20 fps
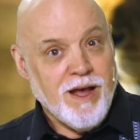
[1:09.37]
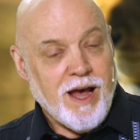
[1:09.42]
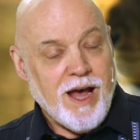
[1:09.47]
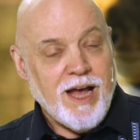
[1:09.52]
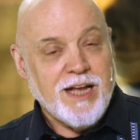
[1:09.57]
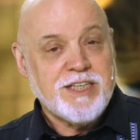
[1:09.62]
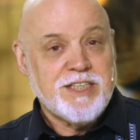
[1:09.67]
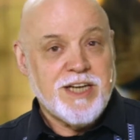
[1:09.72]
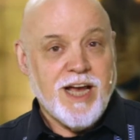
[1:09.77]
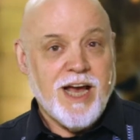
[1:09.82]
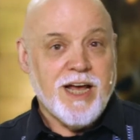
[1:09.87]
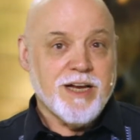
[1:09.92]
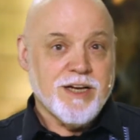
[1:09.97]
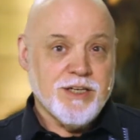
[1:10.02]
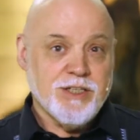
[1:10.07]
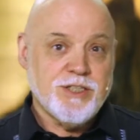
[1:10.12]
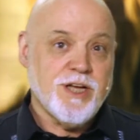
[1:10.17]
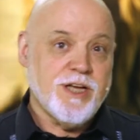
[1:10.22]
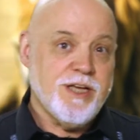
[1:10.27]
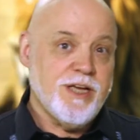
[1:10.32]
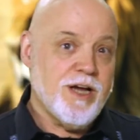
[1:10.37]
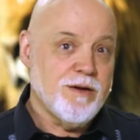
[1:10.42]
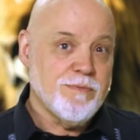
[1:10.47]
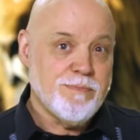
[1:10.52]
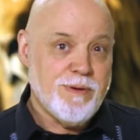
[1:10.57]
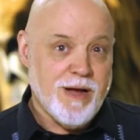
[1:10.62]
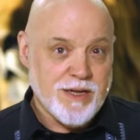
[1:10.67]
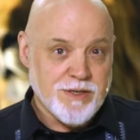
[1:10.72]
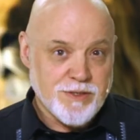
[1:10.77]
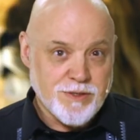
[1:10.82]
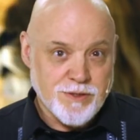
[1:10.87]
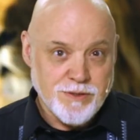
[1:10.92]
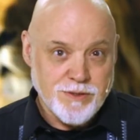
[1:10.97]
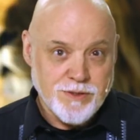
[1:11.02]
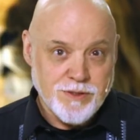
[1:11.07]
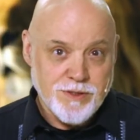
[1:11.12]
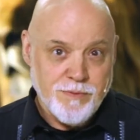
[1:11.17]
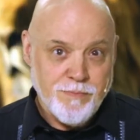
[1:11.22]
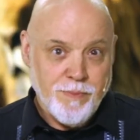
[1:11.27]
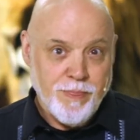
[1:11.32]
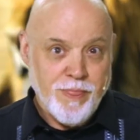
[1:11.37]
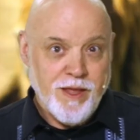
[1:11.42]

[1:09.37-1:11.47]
I challenge young pastors.